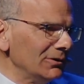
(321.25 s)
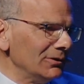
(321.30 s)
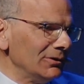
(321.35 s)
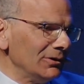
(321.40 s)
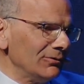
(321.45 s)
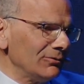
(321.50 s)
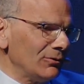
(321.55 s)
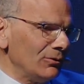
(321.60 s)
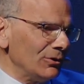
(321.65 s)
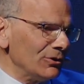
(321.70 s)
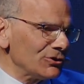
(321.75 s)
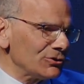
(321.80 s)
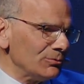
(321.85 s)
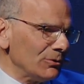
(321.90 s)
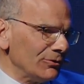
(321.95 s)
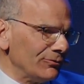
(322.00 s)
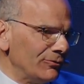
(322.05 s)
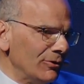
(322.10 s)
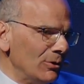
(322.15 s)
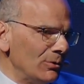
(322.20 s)
Of course,
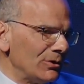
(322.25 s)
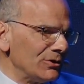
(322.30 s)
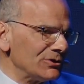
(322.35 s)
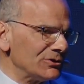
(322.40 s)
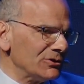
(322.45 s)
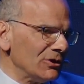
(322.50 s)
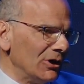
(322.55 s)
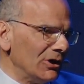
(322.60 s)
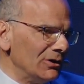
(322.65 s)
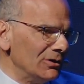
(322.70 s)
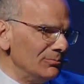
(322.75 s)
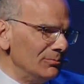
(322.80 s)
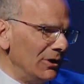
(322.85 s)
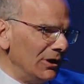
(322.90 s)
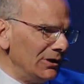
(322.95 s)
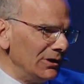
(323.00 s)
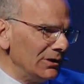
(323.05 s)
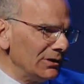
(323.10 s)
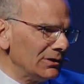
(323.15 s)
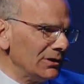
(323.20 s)
we're focused on
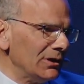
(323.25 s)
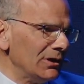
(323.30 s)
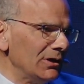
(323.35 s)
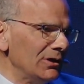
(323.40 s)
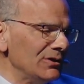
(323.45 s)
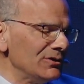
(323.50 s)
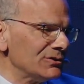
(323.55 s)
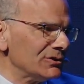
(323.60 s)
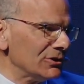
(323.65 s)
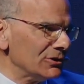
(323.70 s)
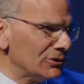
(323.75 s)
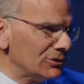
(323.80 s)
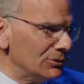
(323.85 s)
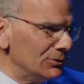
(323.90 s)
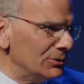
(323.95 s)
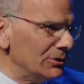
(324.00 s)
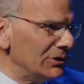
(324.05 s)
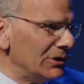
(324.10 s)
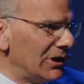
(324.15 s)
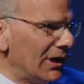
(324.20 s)
many things,
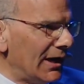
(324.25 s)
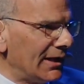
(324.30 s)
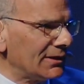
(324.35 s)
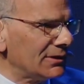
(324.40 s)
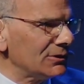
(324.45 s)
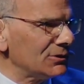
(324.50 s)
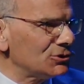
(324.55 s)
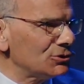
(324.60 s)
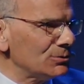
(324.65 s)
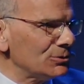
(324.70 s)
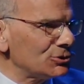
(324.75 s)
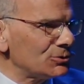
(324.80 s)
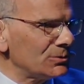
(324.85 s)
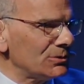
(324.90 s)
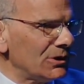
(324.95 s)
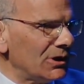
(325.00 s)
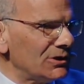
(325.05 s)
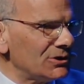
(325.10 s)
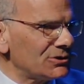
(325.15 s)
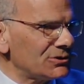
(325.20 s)
including Catholic-Jewish
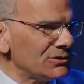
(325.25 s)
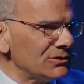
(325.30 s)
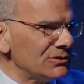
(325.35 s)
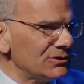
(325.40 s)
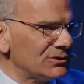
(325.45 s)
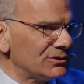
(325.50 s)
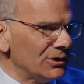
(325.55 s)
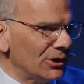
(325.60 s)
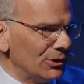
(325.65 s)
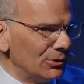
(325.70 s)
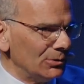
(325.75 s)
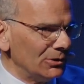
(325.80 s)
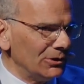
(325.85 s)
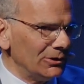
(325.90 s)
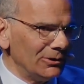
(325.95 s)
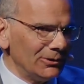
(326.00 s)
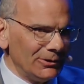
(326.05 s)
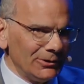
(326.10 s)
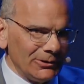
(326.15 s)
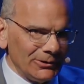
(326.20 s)
relations. So
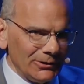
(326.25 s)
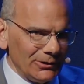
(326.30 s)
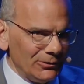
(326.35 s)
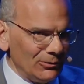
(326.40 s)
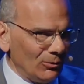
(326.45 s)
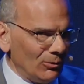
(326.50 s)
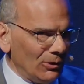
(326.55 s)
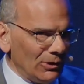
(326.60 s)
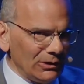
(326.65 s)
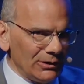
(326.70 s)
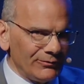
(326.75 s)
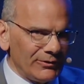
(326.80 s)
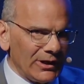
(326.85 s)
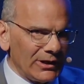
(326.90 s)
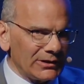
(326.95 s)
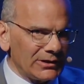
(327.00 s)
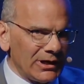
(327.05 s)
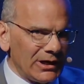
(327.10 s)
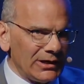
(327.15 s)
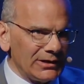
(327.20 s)
in all of
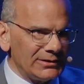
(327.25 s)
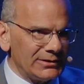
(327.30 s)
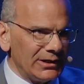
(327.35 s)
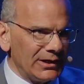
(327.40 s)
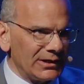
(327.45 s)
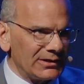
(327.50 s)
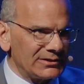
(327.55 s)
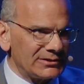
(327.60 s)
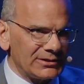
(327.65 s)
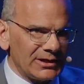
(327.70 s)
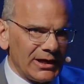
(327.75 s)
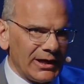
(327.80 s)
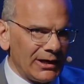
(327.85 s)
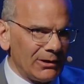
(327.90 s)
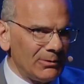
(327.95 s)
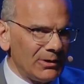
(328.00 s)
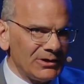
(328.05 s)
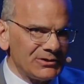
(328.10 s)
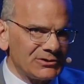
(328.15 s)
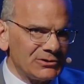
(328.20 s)
that context,
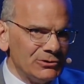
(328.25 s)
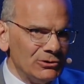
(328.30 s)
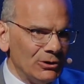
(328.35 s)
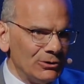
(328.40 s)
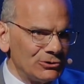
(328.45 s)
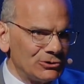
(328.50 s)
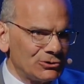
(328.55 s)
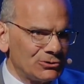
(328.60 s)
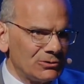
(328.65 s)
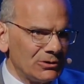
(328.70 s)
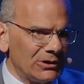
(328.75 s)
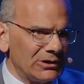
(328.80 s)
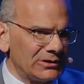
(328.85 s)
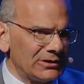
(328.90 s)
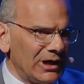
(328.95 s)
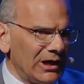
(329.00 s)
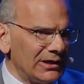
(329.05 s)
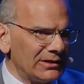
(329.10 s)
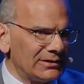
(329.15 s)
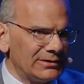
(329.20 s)
how has Nostra
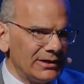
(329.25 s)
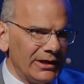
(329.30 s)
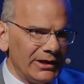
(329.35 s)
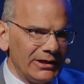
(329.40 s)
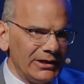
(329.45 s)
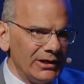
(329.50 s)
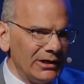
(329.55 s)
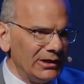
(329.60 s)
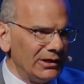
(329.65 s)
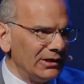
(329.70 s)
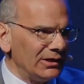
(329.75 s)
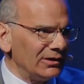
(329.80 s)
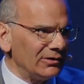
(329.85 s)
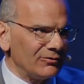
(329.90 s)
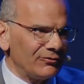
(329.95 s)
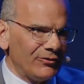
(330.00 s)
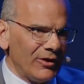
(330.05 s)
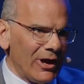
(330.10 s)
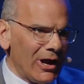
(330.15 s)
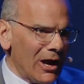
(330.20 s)
Aetate
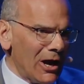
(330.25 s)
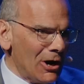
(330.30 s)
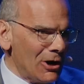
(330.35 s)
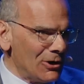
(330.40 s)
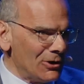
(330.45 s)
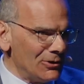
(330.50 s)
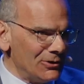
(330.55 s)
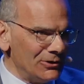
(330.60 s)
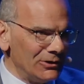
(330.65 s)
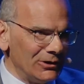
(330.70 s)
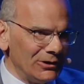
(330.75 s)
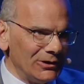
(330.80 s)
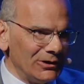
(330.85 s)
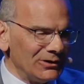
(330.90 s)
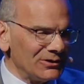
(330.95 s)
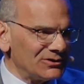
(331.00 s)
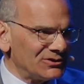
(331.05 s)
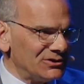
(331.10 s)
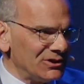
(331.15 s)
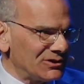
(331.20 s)
fared
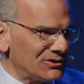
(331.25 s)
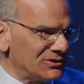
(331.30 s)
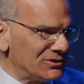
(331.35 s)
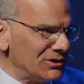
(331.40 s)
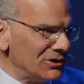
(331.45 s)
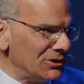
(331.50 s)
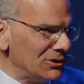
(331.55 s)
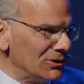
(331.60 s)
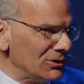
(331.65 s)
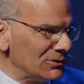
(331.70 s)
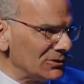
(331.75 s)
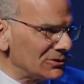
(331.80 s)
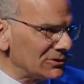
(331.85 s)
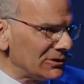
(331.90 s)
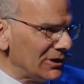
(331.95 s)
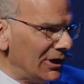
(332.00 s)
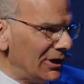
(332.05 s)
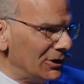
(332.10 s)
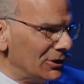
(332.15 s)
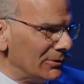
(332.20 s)
60 years
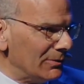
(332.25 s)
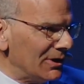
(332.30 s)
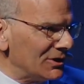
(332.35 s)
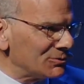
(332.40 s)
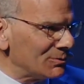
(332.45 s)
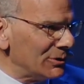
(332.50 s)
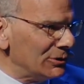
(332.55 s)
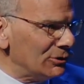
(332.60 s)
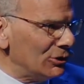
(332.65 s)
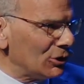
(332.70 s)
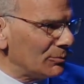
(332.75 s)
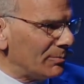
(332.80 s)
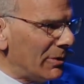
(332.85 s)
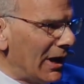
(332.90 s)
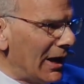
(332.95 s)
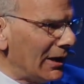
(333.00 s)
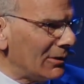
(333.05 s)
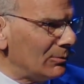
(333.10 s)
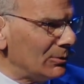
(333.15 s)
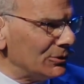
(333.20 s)
later as we look
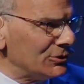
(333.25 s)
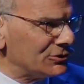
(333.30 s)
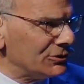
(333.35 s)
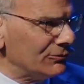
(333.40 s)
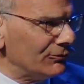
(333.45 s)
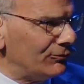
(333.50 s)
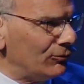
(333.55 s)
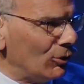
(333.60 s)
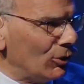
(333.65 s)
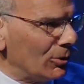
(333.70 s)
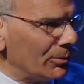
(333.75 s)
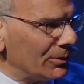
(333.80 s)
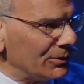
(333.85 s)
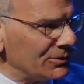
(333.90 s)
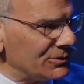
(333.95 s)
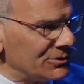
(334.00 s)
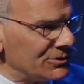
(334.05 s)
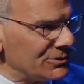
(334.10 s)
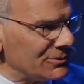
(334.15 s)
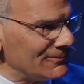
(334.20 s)
backwards and
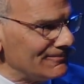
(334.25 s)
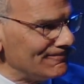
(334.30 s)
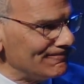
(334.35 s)
forwards?